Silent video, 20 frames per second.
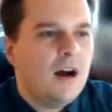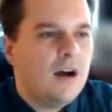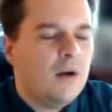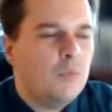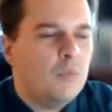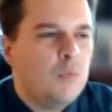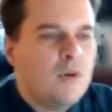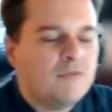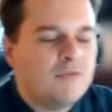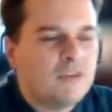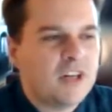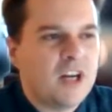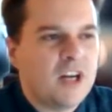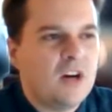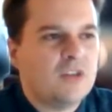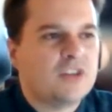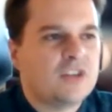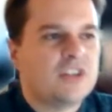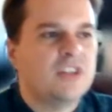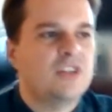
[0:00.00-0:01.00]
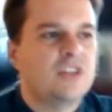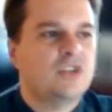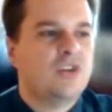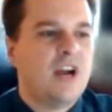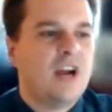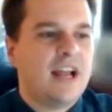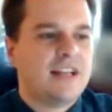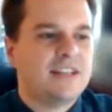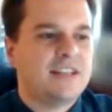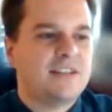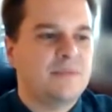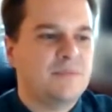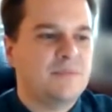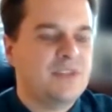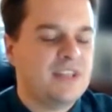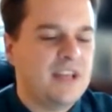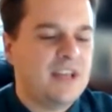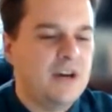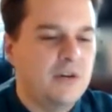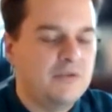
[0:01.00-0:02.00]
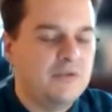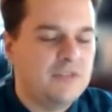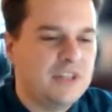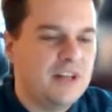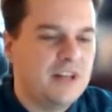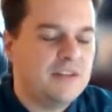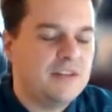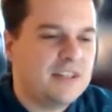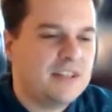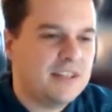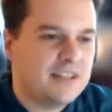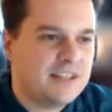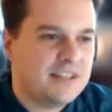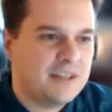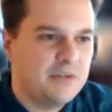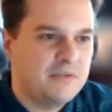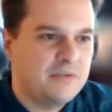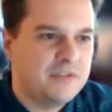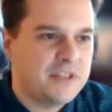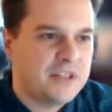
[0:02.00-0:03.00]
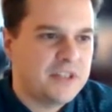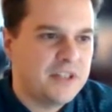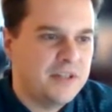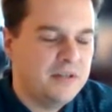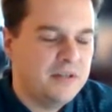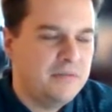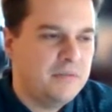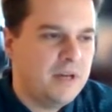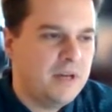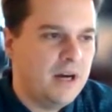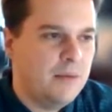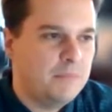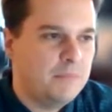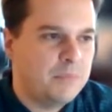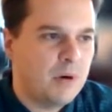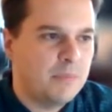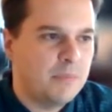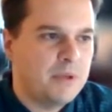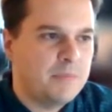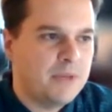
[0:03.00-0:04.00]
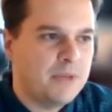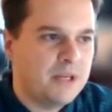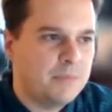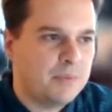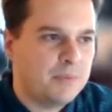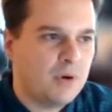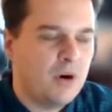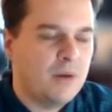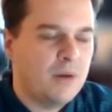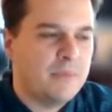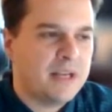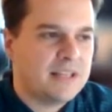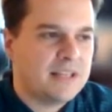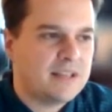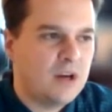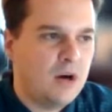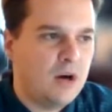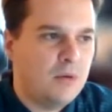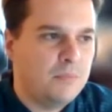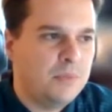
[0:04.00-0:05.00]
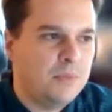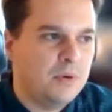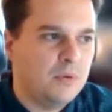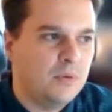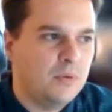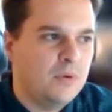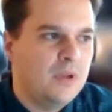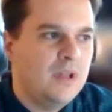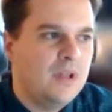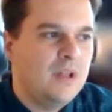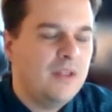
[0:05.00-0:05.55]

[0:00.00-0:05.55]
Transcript: With regards to the tracks themselves, Silverstone probably being a prime example,